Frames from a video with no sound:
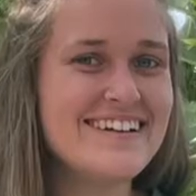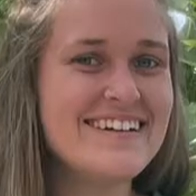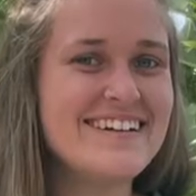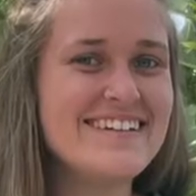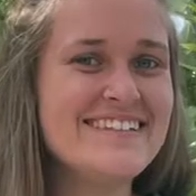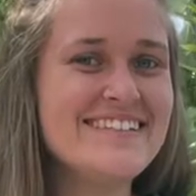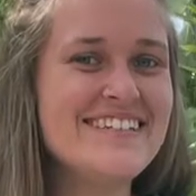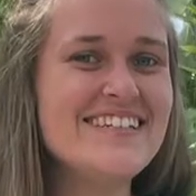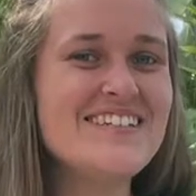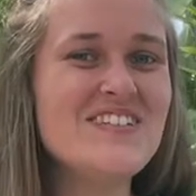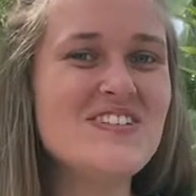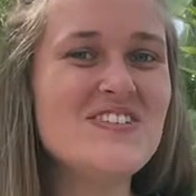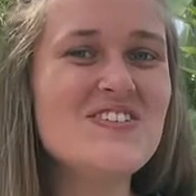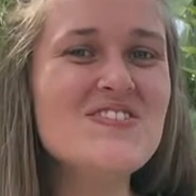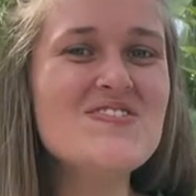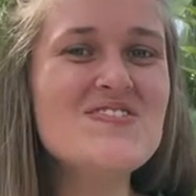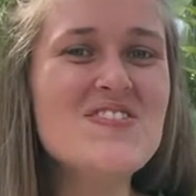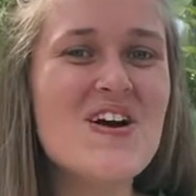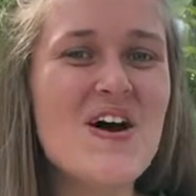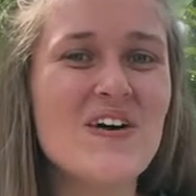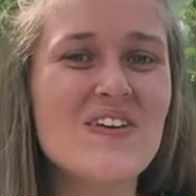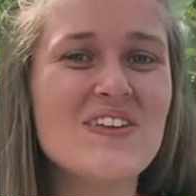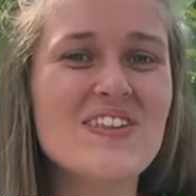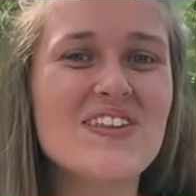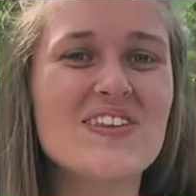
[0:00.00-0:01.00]
Did you
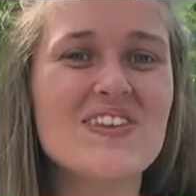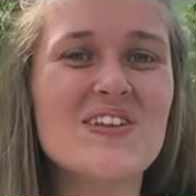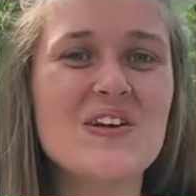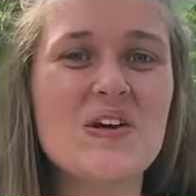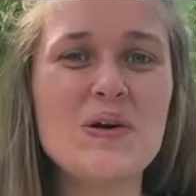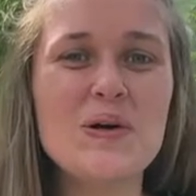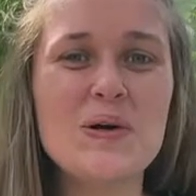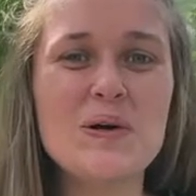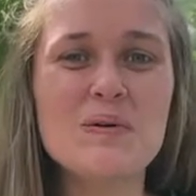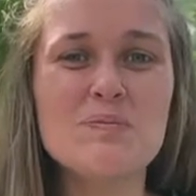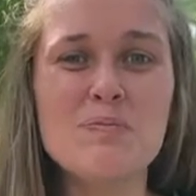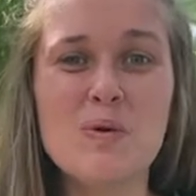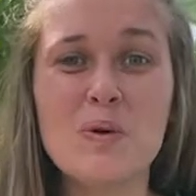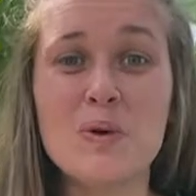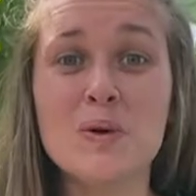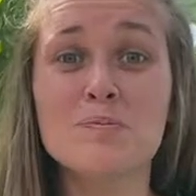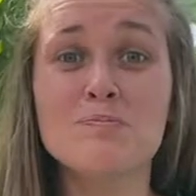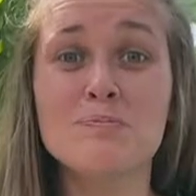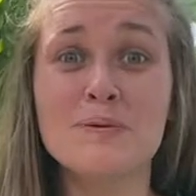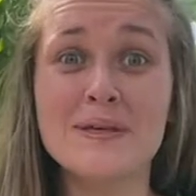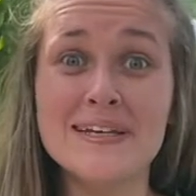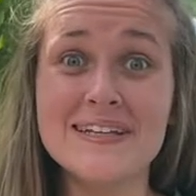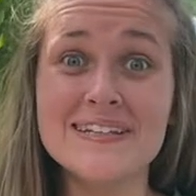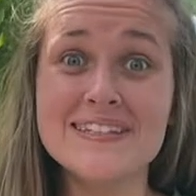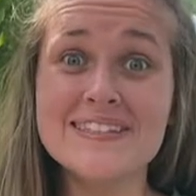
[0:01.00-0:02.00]
know that there are more
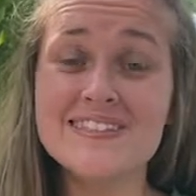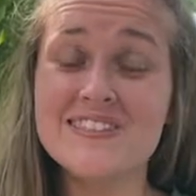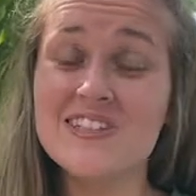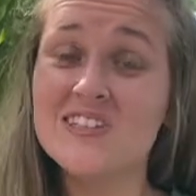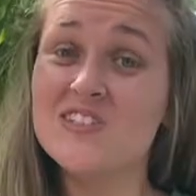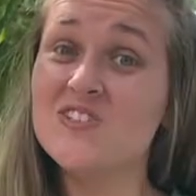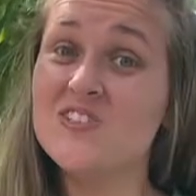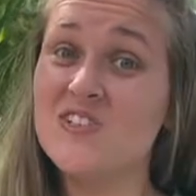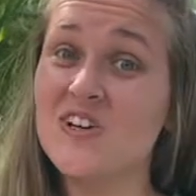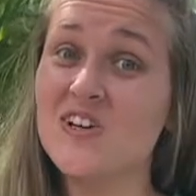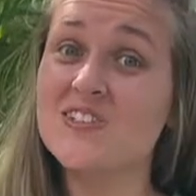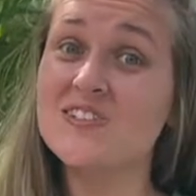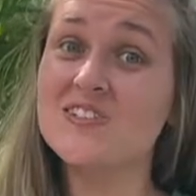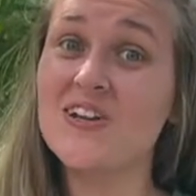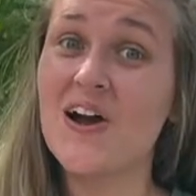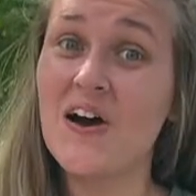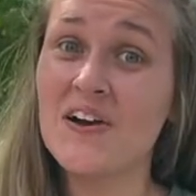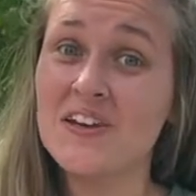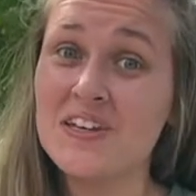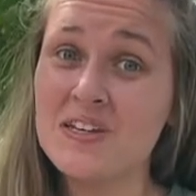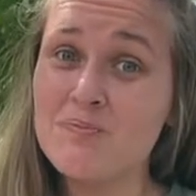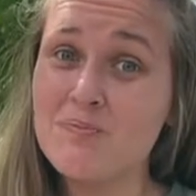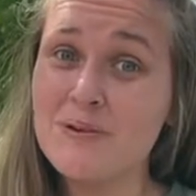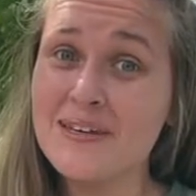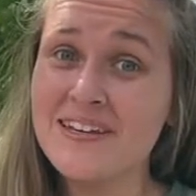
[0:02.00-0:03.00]
bees than just
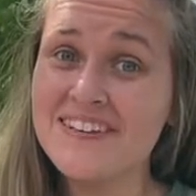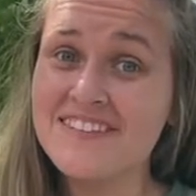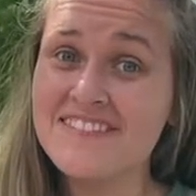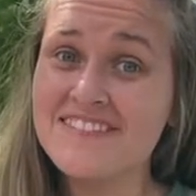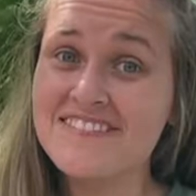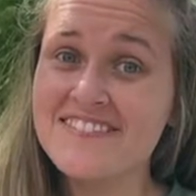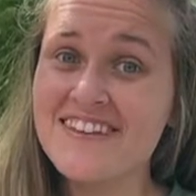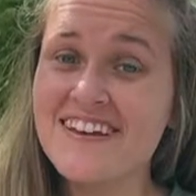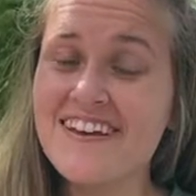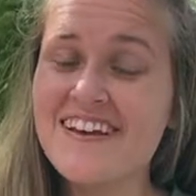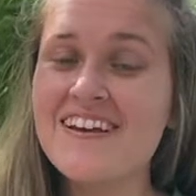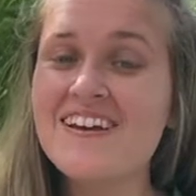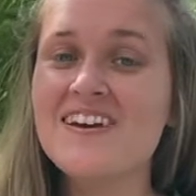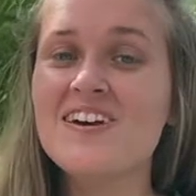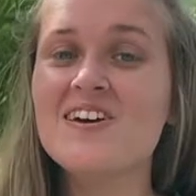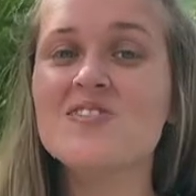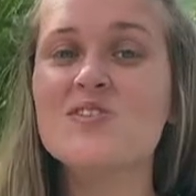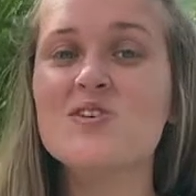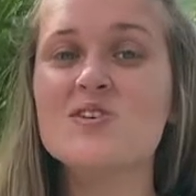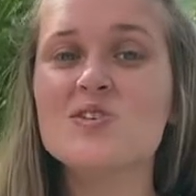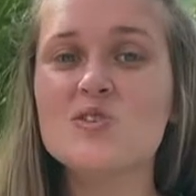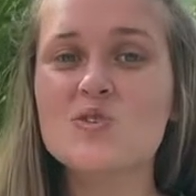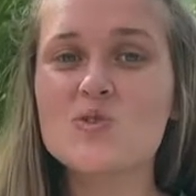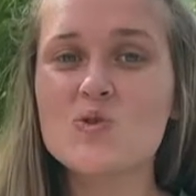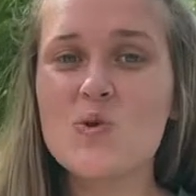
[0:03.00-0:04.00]
honeybees?
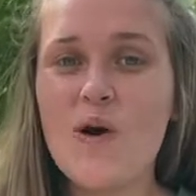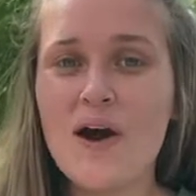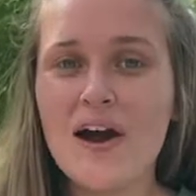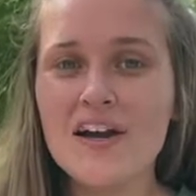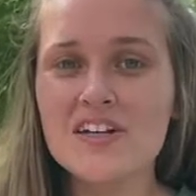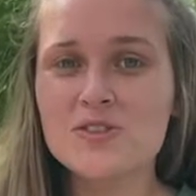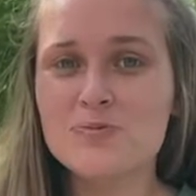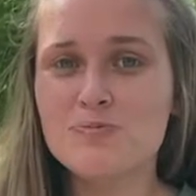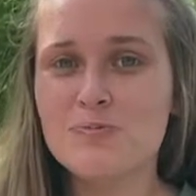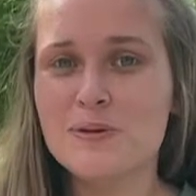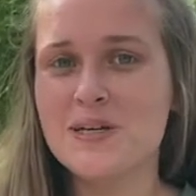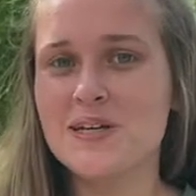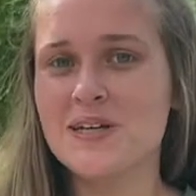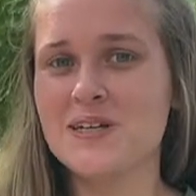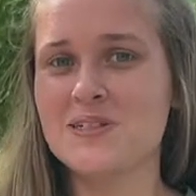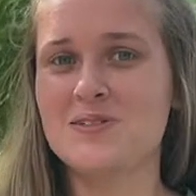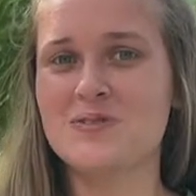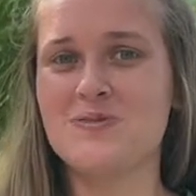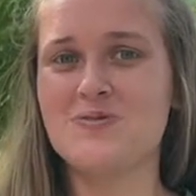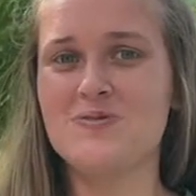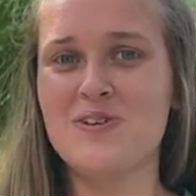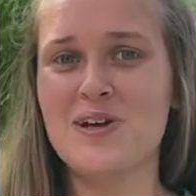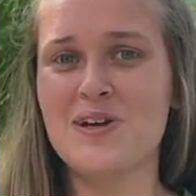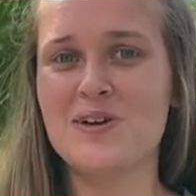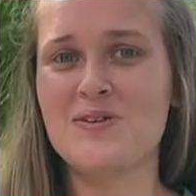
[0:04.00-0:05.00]
The squash bee is
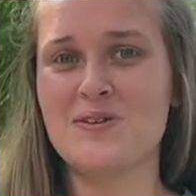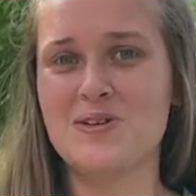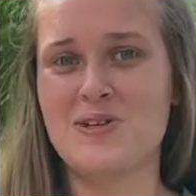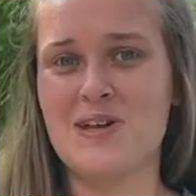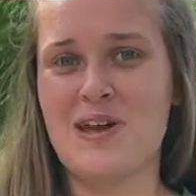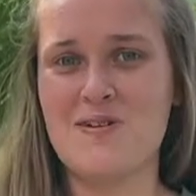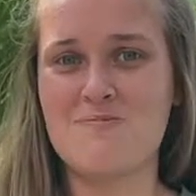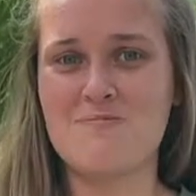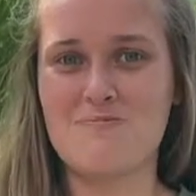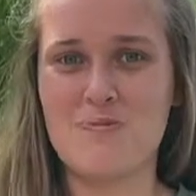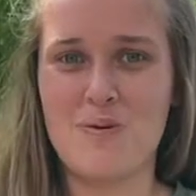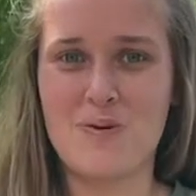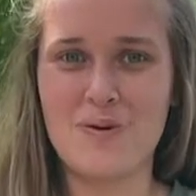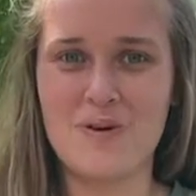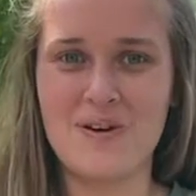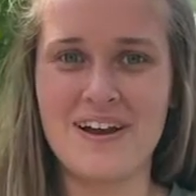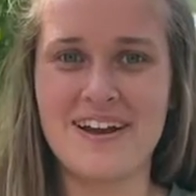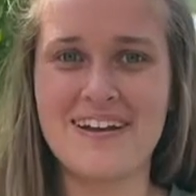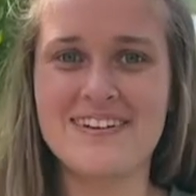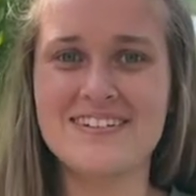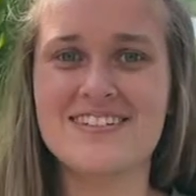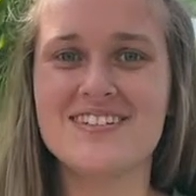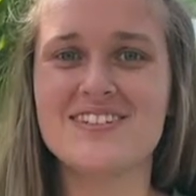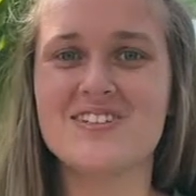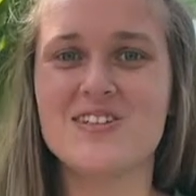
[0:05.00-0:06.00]
very
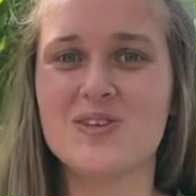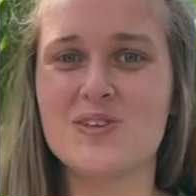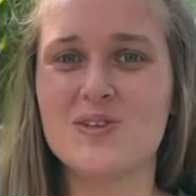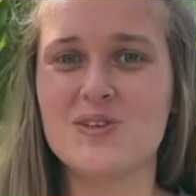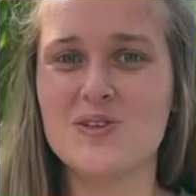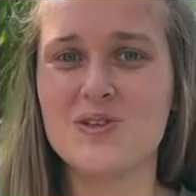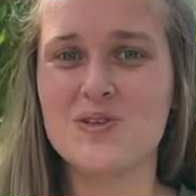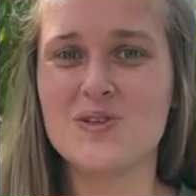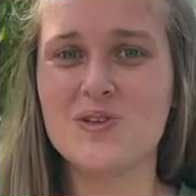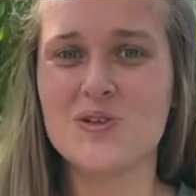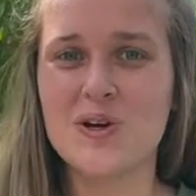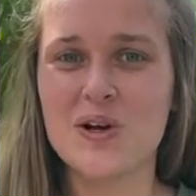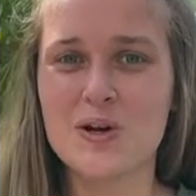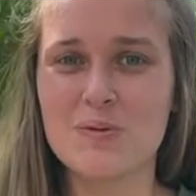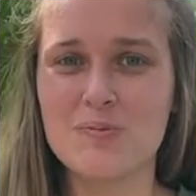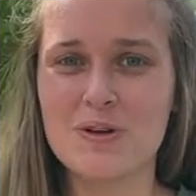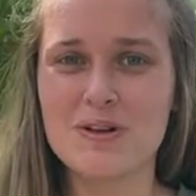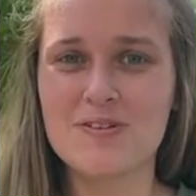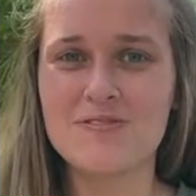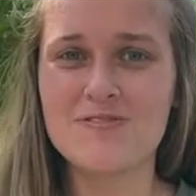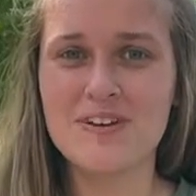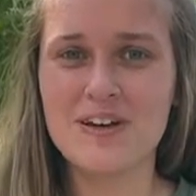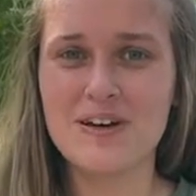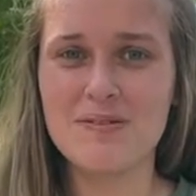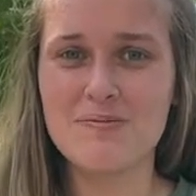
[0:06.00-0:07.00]
important to the
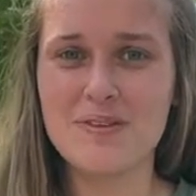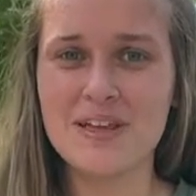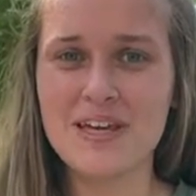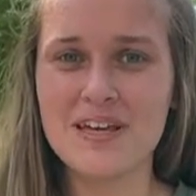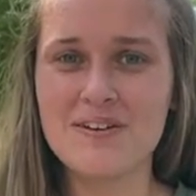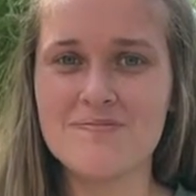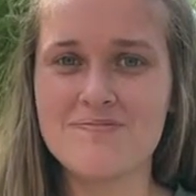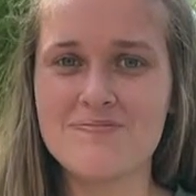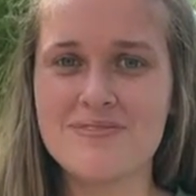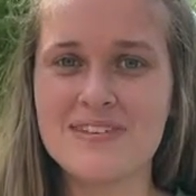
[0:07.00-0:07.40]
cucurbit family.